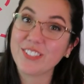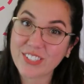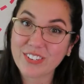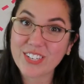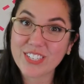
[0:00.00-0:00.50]
so
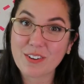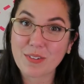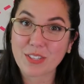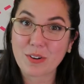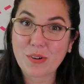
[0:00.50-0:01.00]
students know
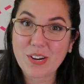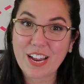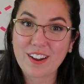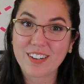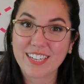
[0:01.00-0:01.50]
what they're
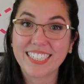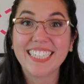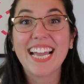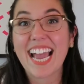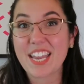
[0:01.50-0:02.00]
working on.
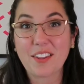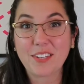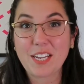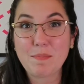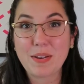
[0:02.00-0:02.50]

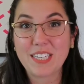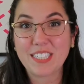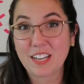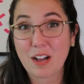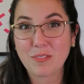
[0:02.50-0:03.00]
Another key piece
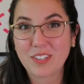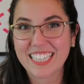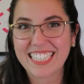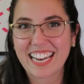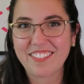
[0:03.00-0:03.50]
that comes
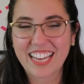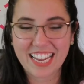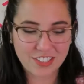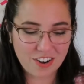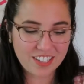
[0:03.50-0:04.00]
with a set of
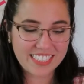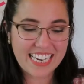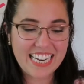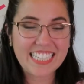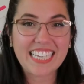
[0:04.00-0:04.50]
task cards
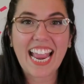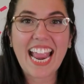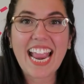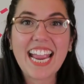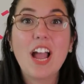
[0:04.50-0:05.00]
is
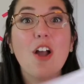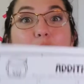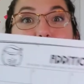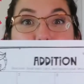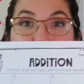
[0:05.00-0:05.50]
a
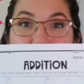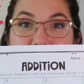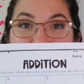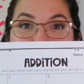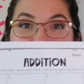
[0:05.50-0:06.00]

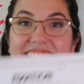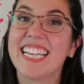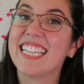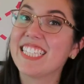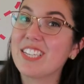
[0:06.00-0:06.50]
recording sheet.
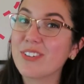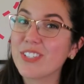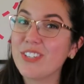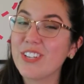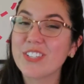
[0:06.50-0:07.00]
This is
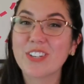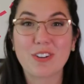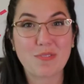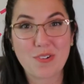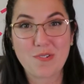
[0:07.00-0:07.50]
where students are
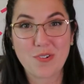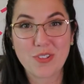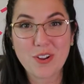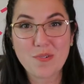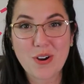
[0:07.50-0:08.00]
gonna
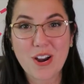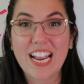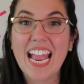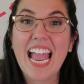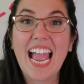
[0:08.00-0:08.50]
record their
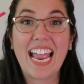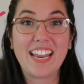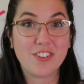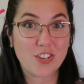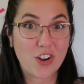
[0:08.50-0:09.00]
work
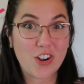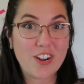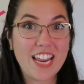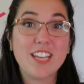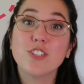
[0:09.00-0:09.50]
and
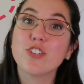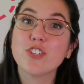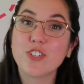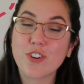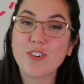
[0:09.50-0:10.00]
turn in to
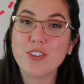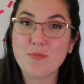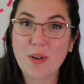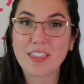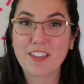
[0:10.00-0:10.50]
show
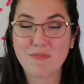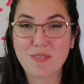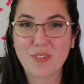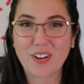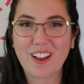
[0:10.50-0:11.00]
you what they've
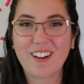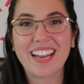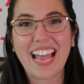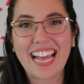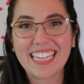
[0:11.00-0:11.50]
been working
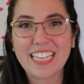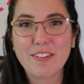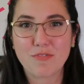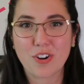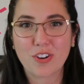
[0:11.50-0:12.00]
on as
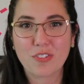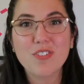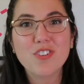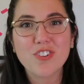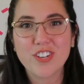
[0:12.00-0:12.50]
they've worked
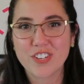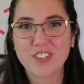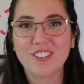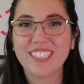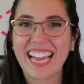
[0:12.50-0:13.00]
through a
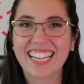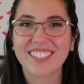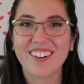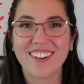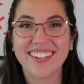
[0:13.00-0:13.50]
traditional
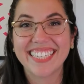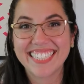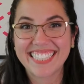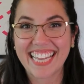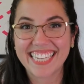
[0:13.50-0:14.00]
task card
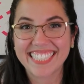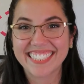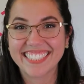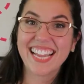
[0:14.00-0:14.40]
set